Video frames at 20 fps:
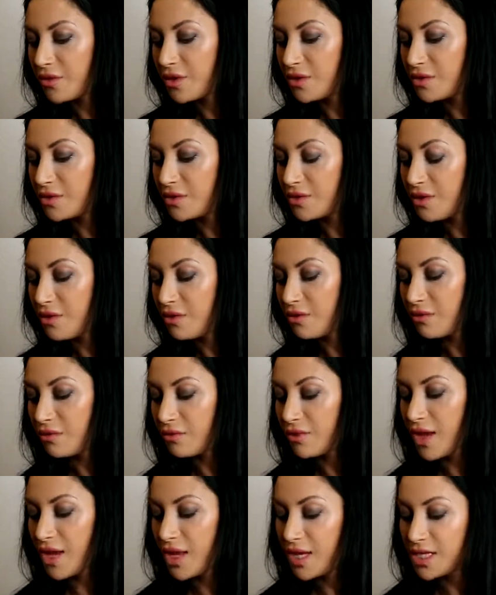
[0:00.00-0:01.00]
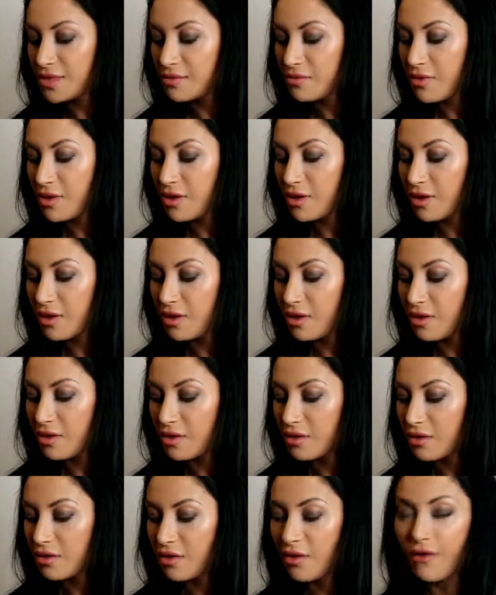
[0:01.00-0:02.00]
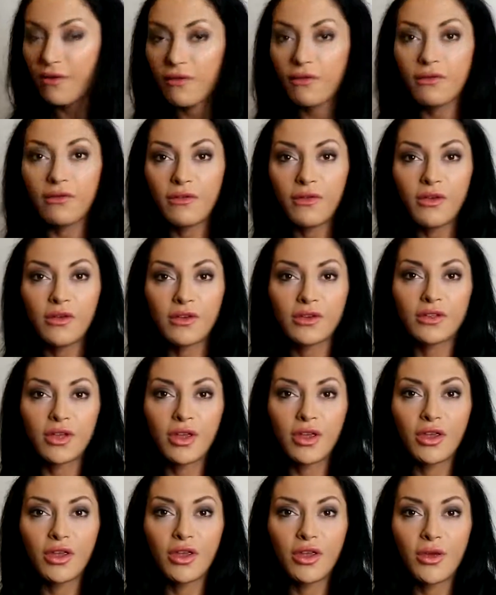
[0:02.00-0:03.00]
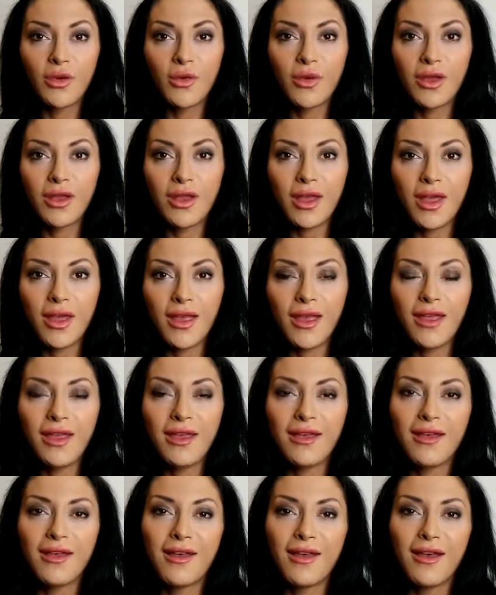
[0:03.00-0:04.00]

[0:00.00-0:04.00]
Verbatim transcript: So that is my first Q&A.